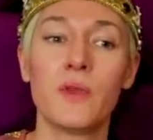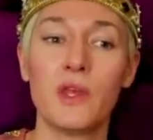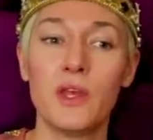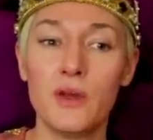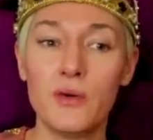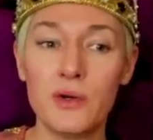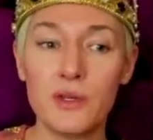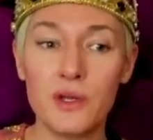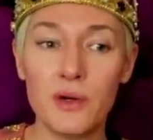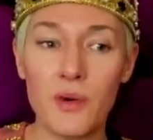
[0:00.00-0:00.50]

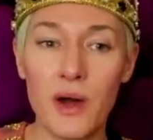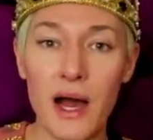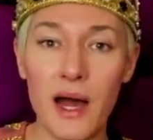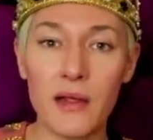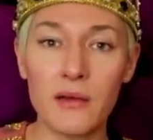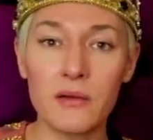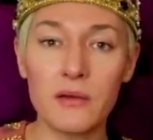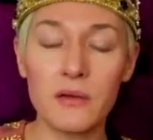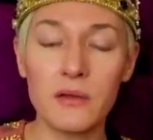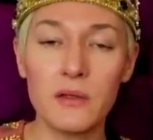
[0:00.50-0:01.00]
You are the
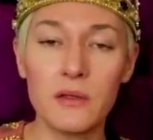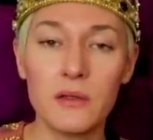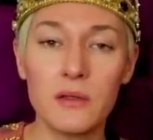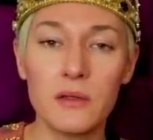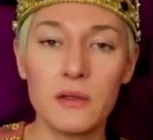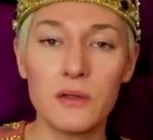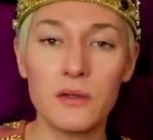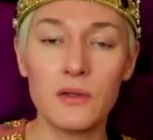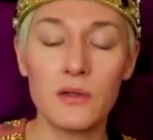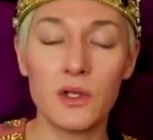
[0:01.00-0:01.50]
one
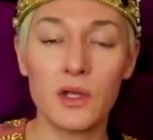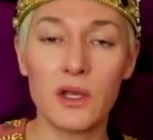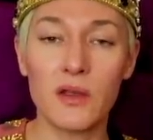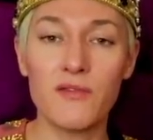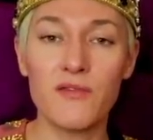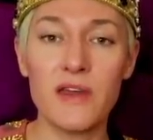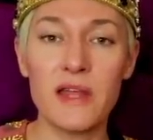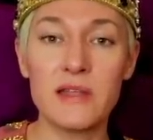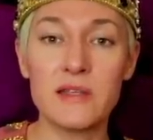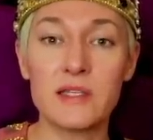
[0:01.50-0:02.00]
that
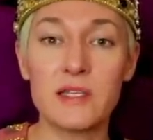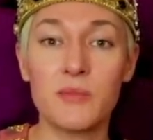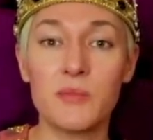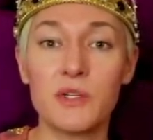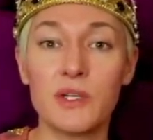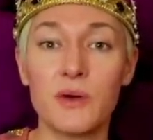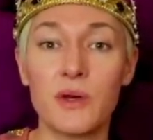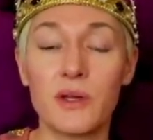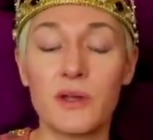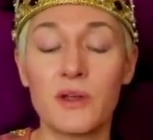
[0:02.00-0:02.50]
convinced
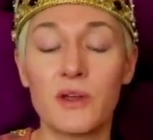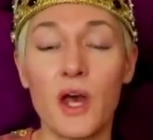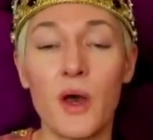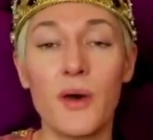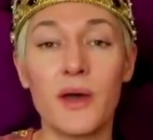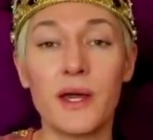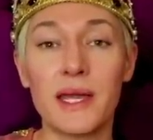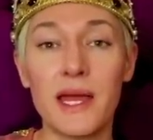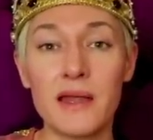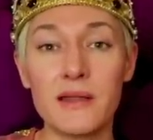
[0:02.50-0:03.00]
him to
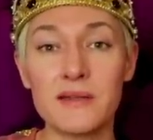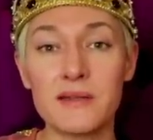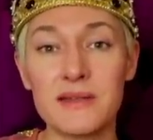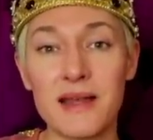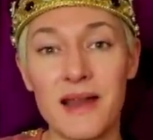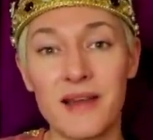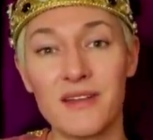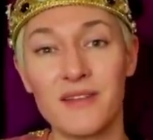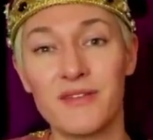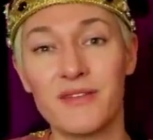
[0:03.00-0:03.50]
go against
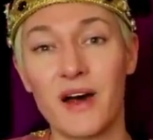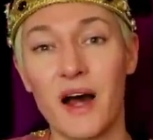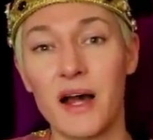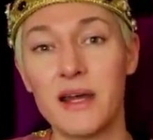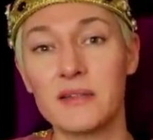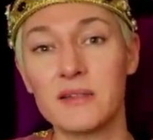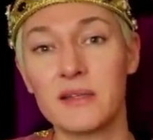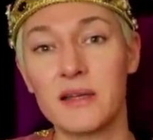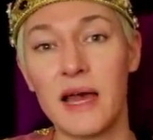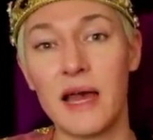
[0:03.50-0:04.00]
that
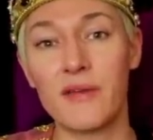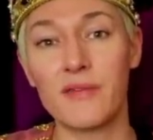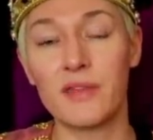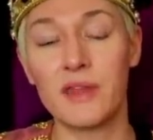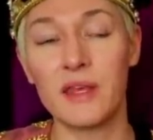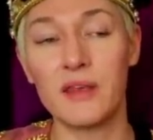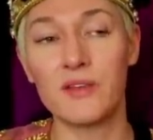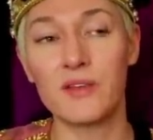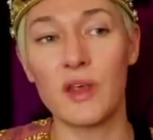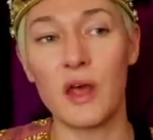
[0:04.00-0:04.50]
advice and
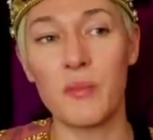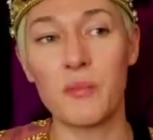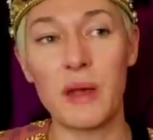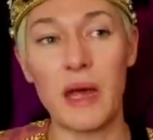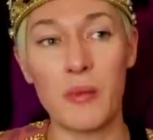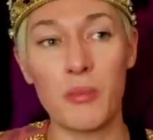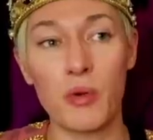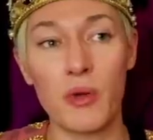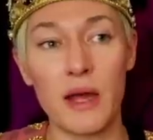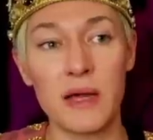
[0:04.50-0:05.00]
have these uh,
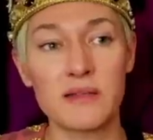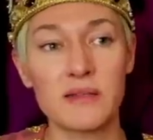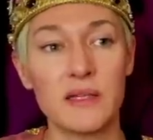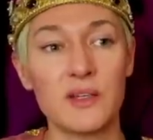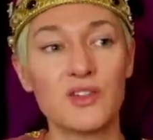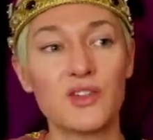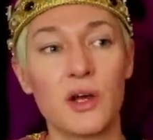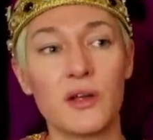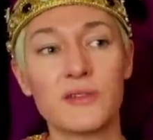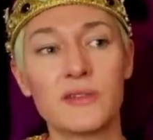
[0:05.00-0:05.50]

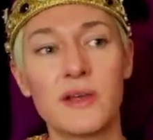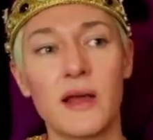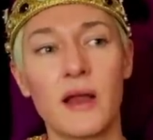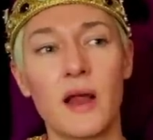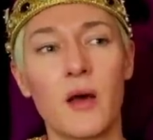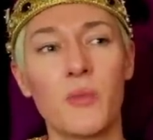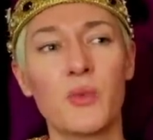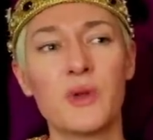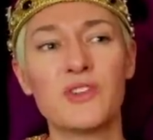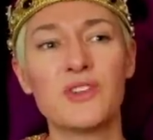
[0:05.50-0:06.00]
paparazzi shots
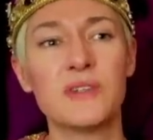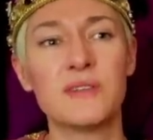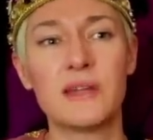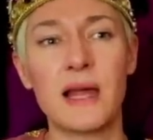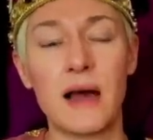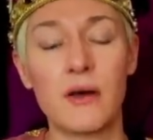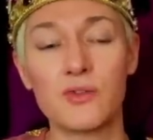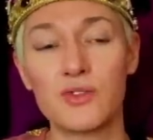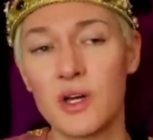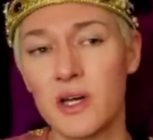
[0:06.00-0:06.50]
set up, which he's
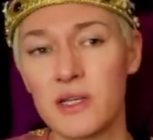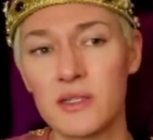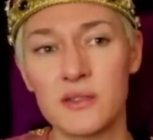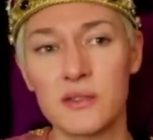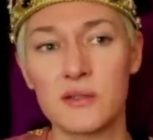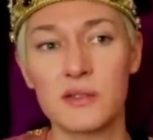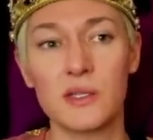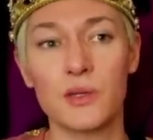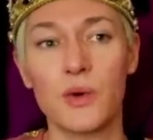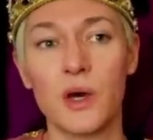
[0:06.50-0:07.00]
now trying
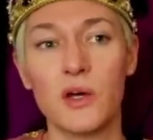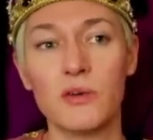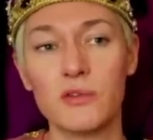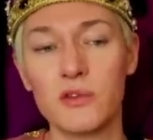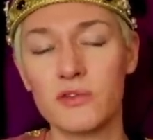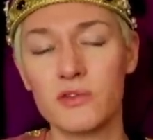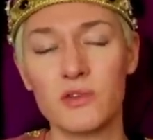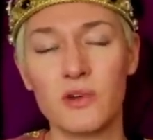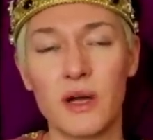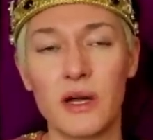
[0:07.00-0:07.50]
to sue
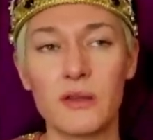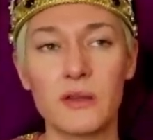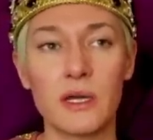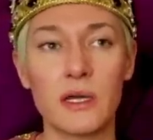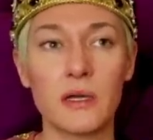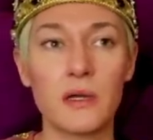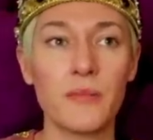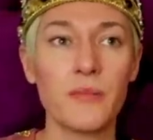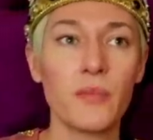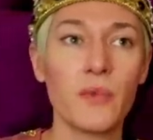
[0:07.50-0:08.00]
over for, I
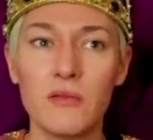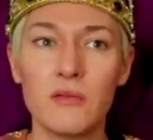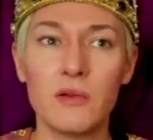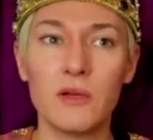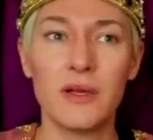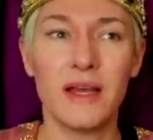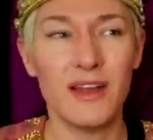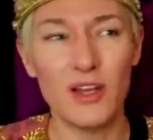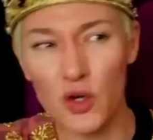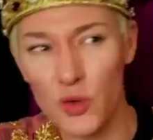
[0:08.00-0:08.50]
think.
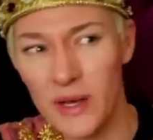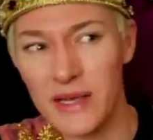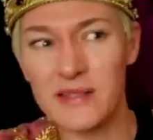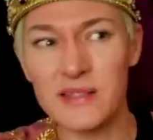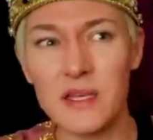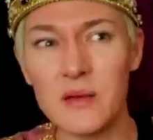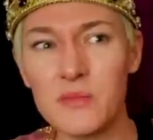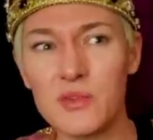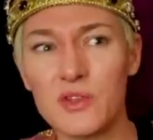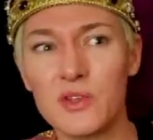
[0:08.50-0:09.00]
It
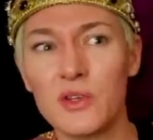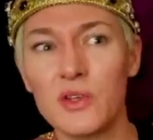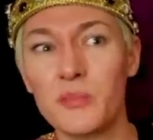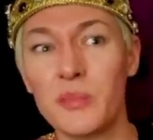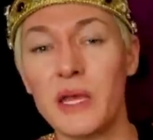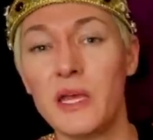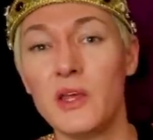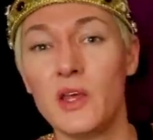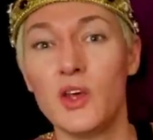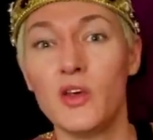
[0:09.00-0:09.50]
always seems to
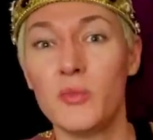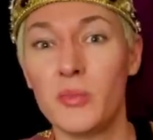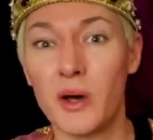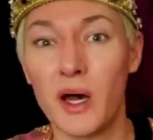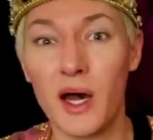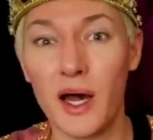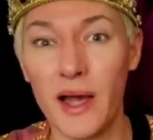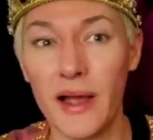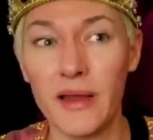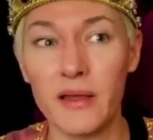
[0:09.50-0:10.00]
be you
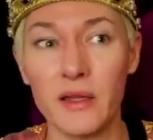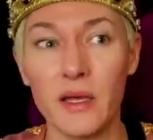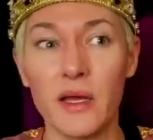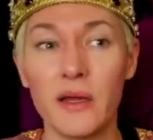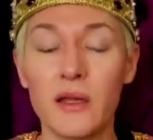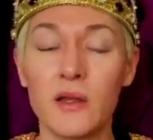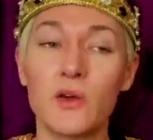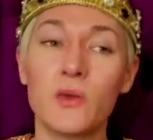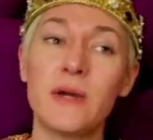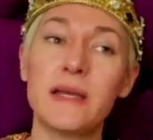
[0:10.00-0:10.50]
behind
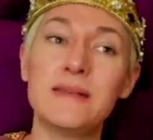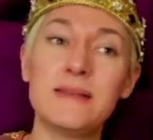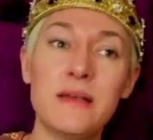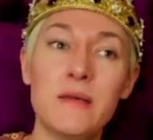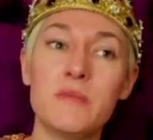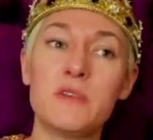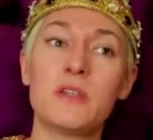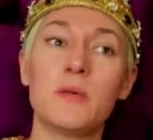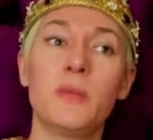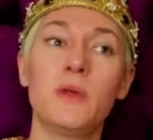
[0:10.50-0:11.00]
it. It always
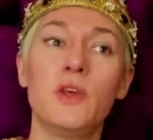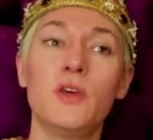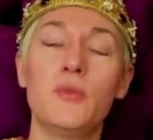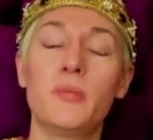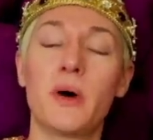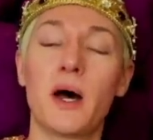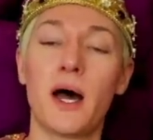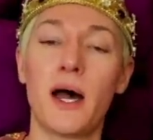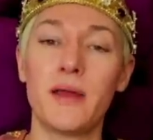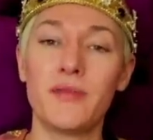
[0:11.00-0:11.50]
seems to be
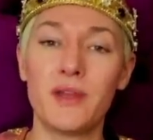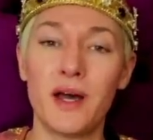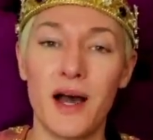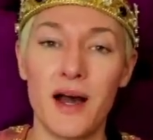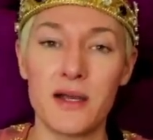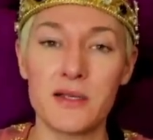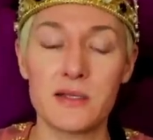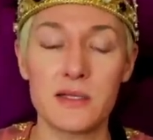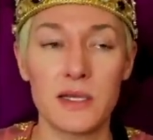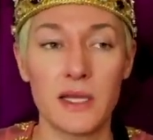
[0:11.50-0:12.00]
you behind the
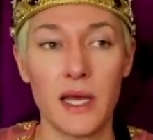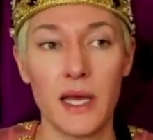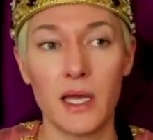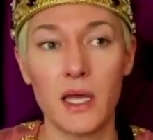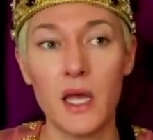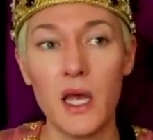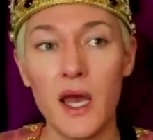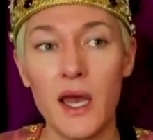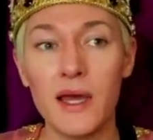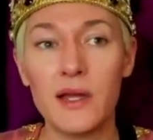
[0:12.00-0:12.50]
hustling.